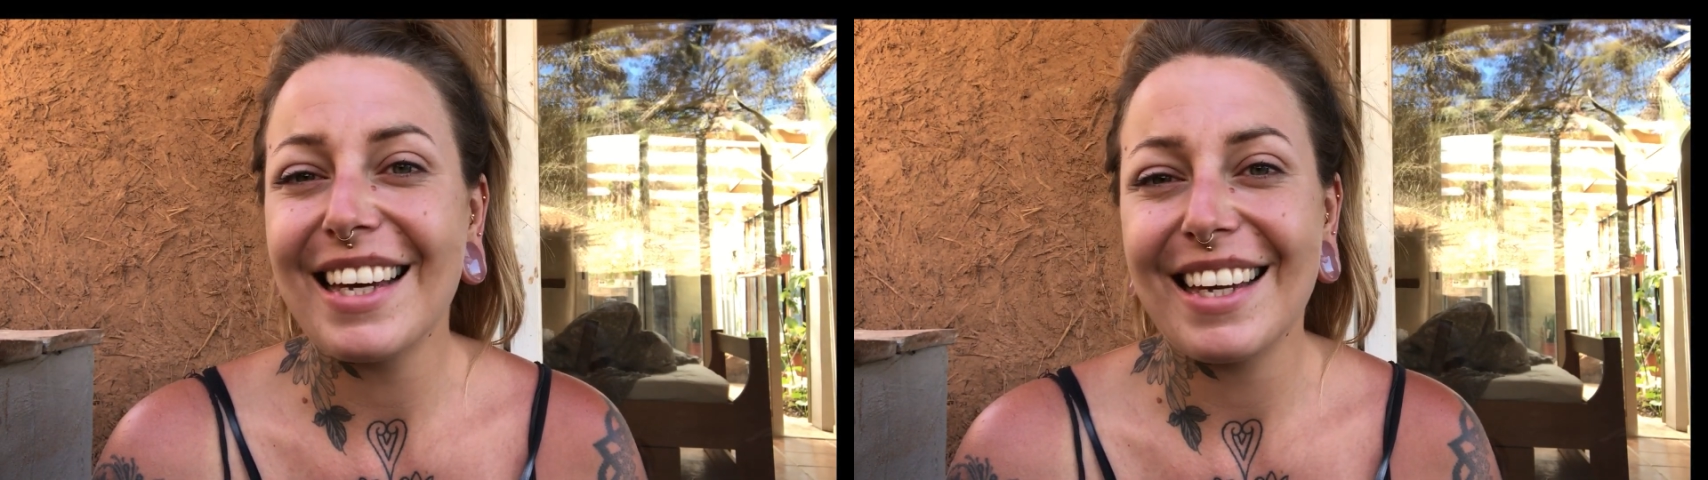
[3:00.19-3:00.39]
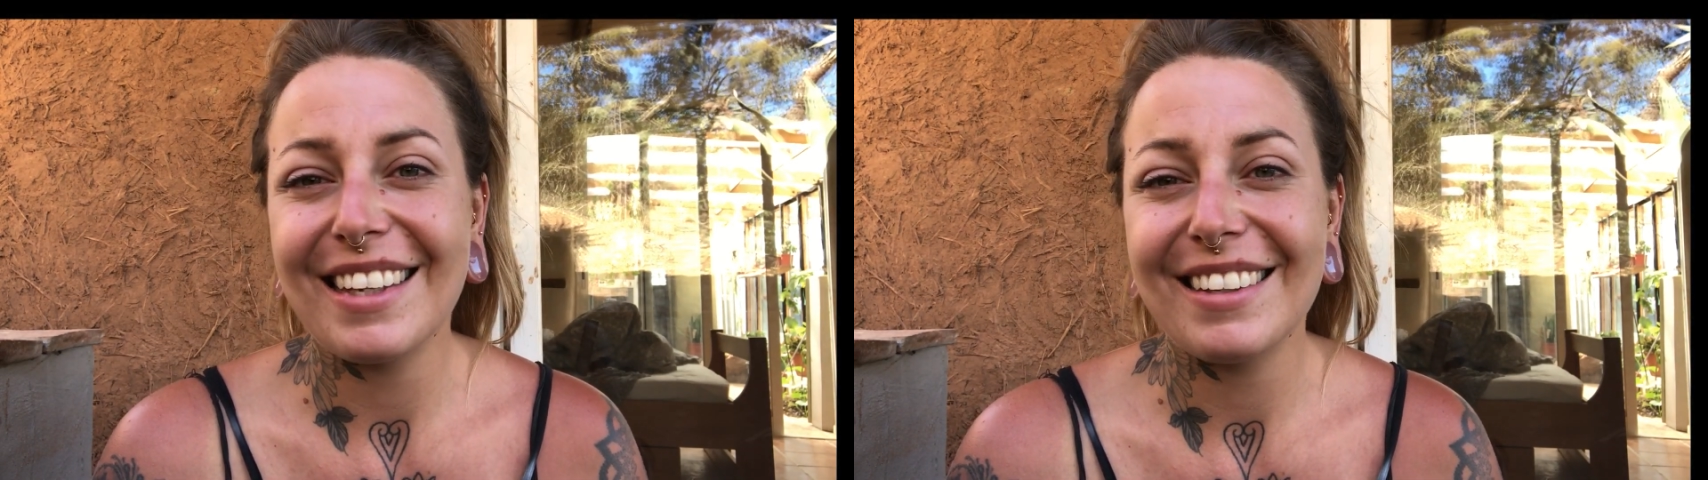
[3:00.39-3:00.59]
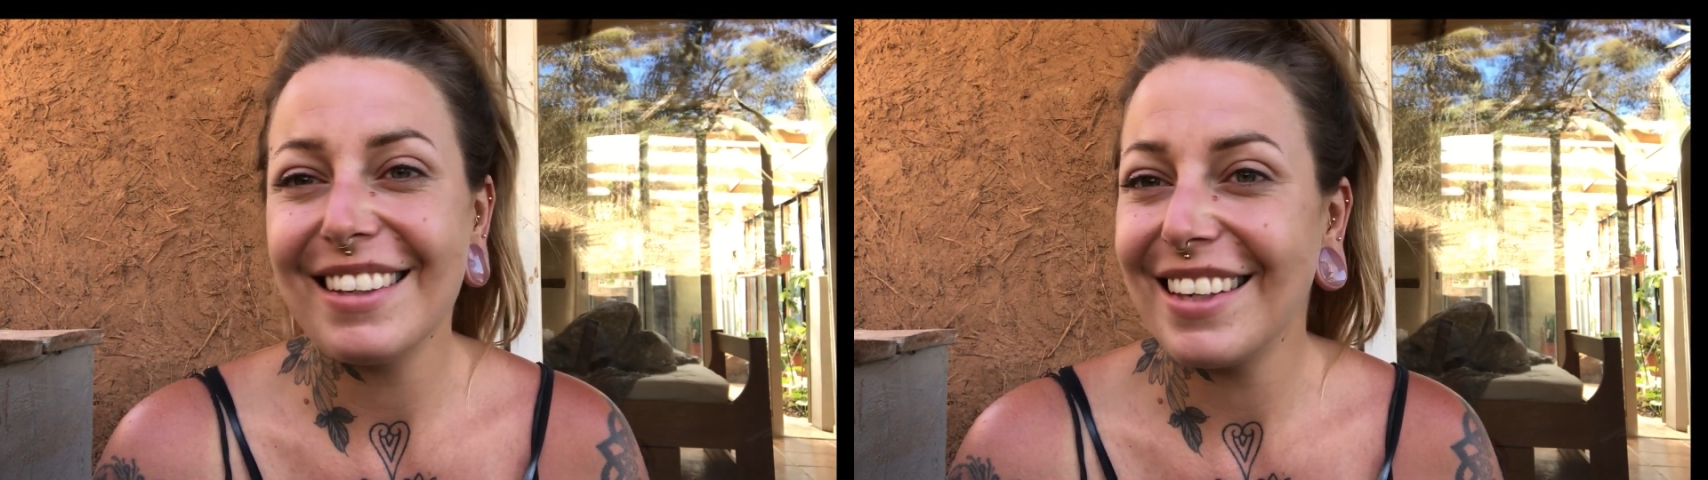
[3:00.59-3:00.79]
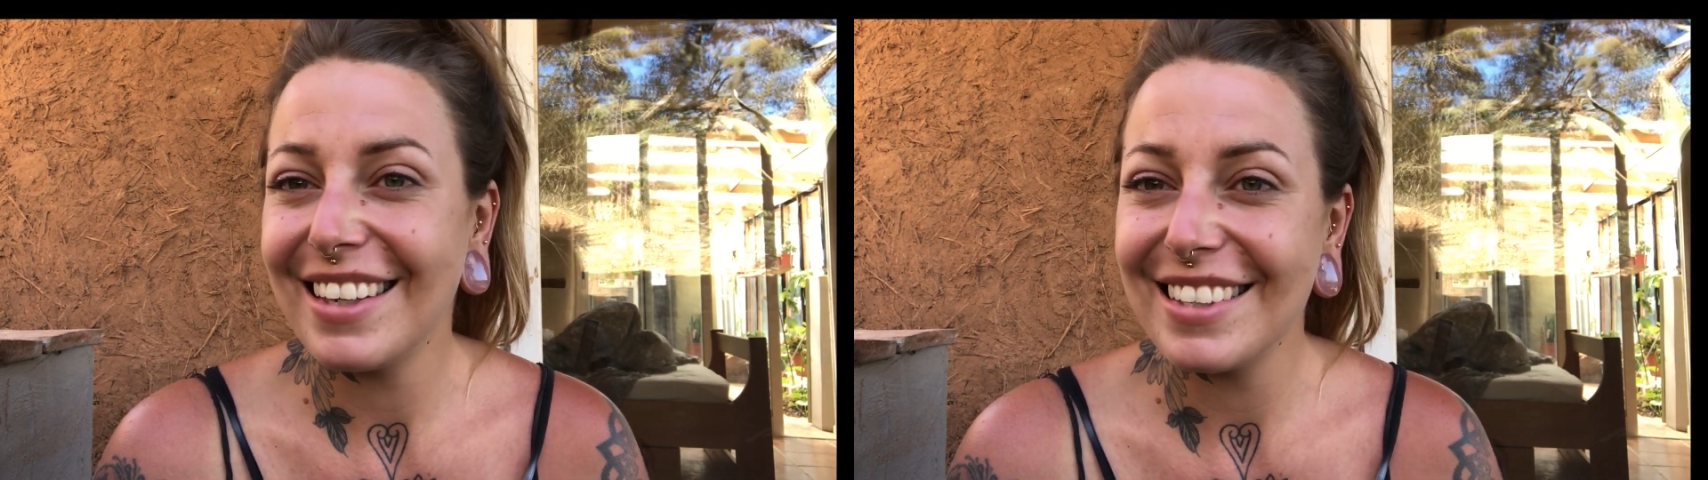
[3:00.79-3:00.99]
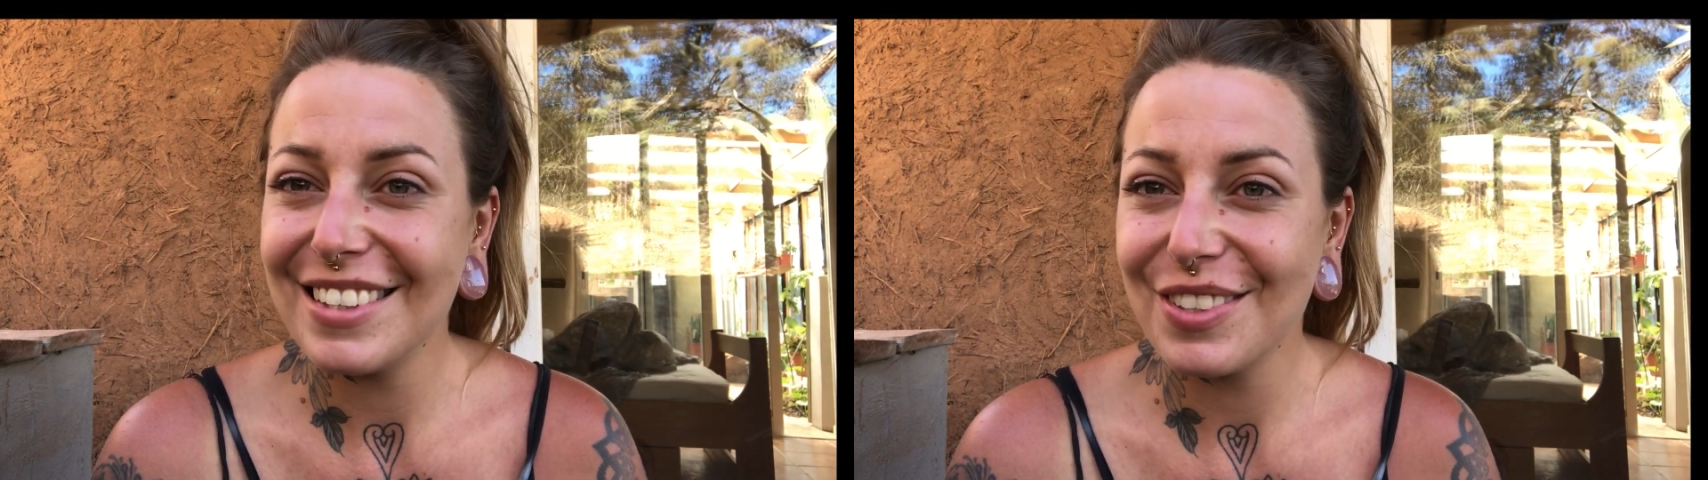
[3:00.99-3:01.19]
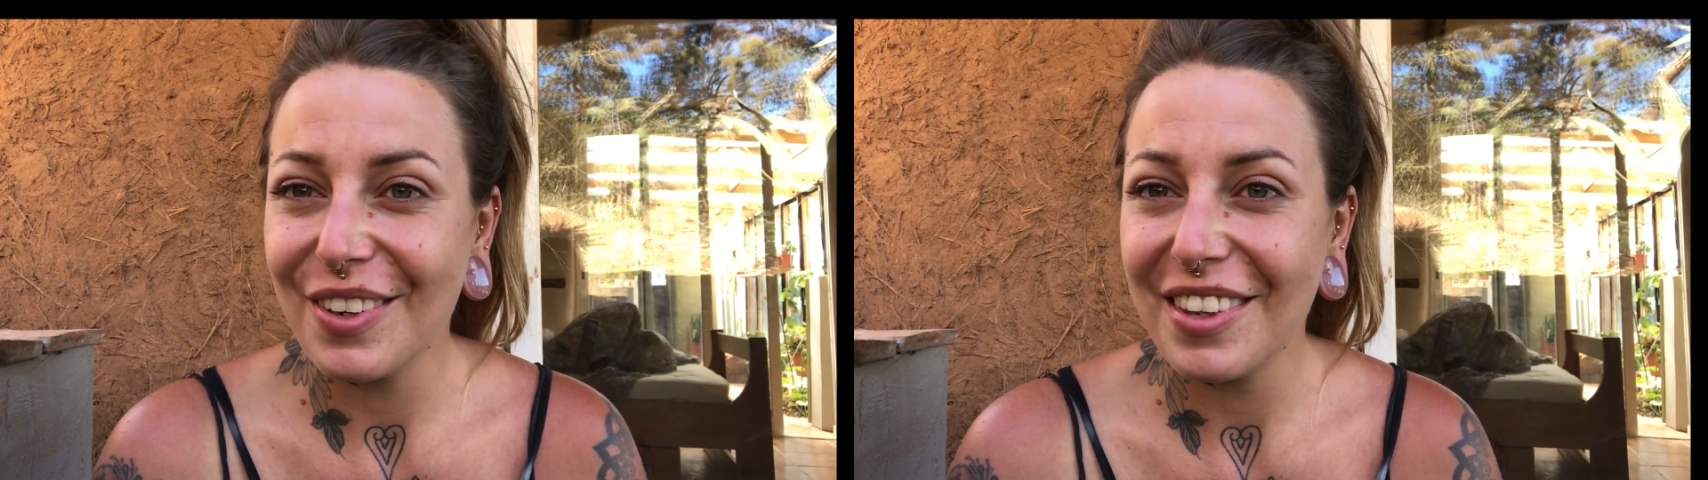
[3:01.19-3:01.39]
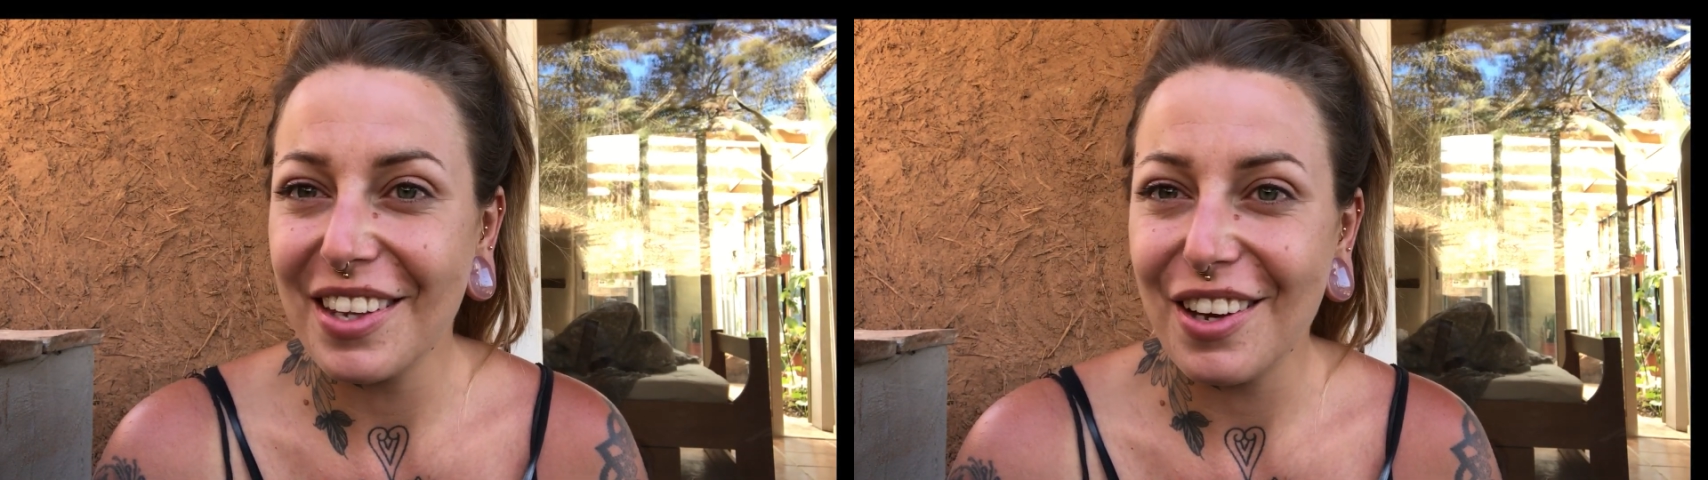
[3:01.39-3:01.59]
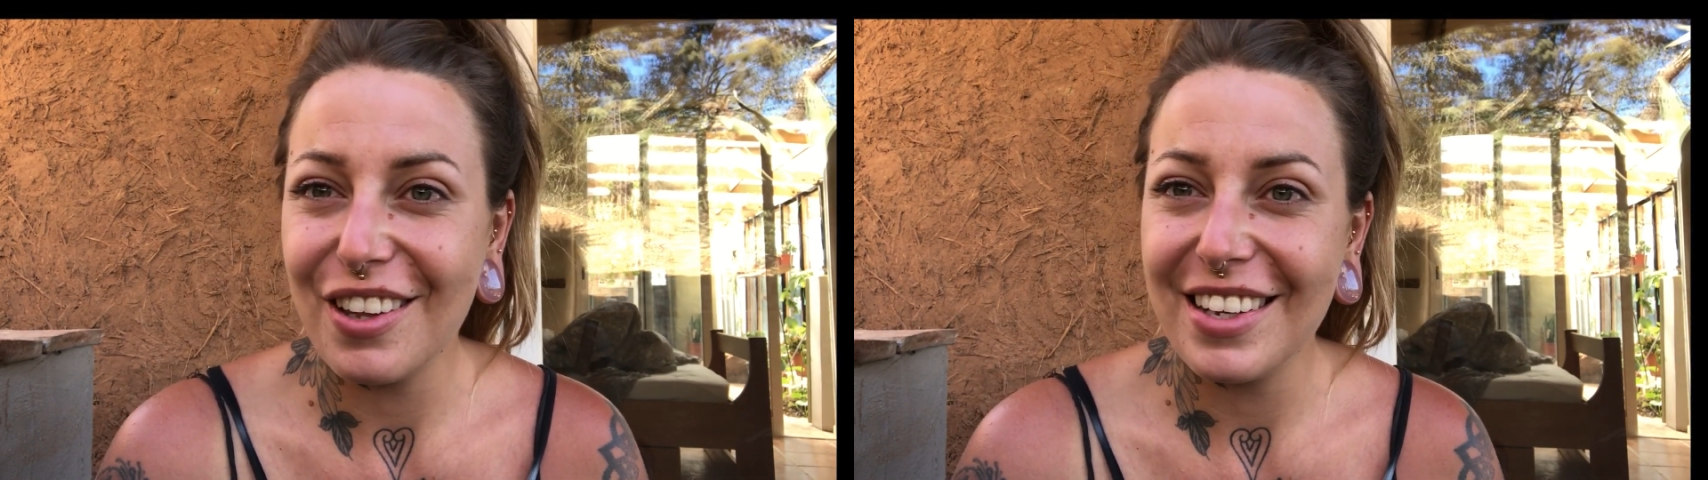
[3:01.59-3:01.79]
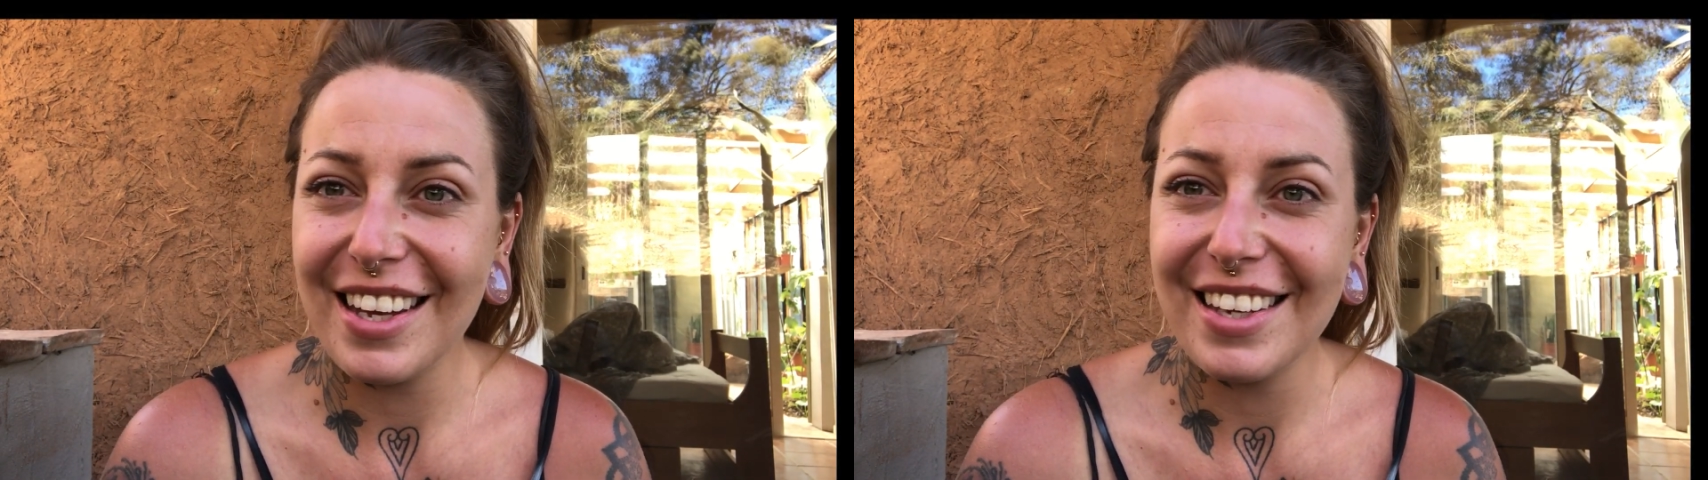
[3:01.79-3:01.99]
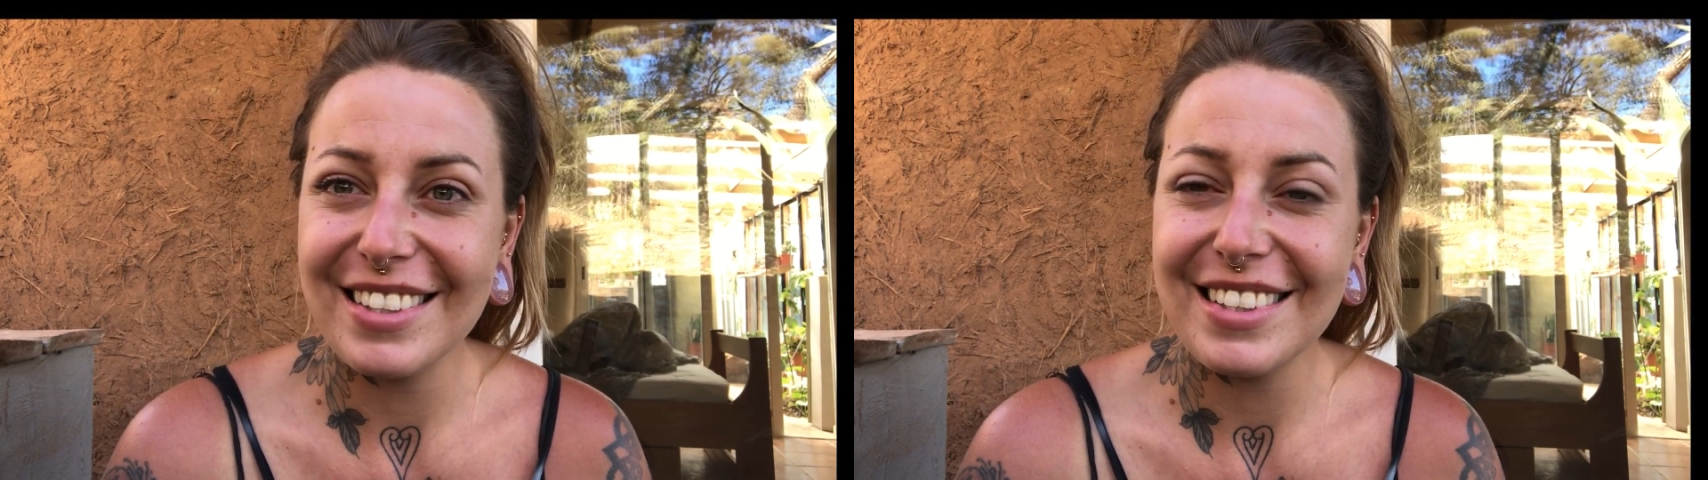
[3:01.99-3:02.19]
and the kids during the holidays,